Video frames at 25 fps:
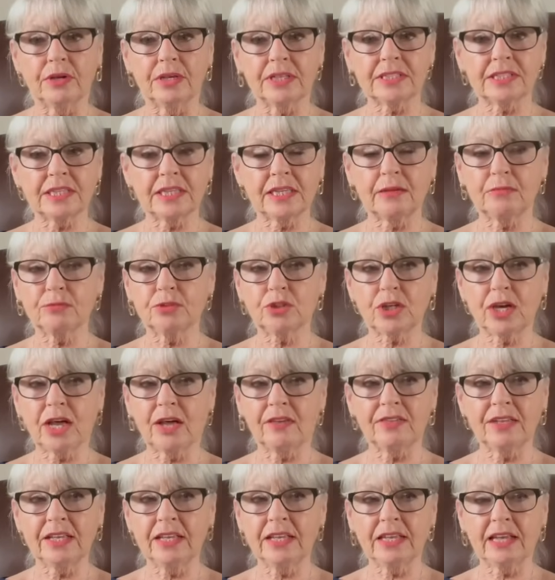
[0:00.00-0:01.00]
I said, I
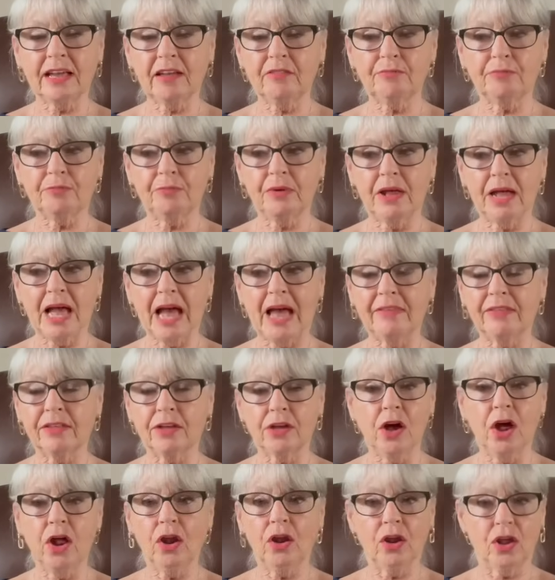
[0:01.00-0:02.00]
think I've either
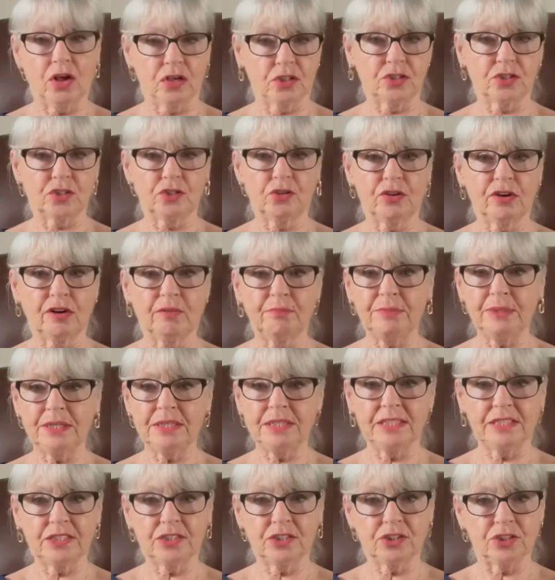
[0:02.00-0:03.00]
got lost or I've been
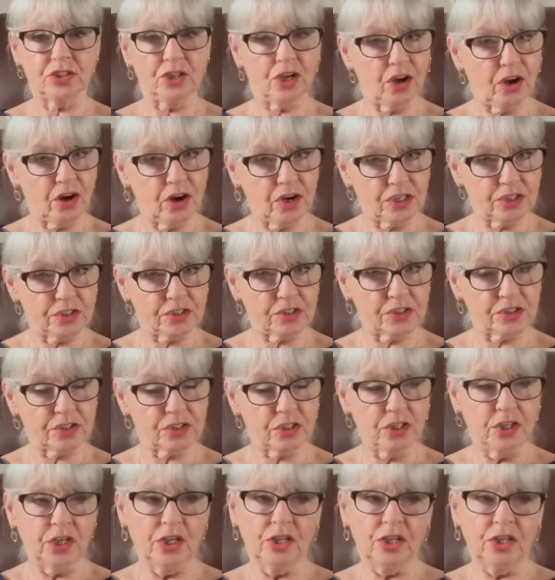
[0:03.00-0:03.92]
discharged.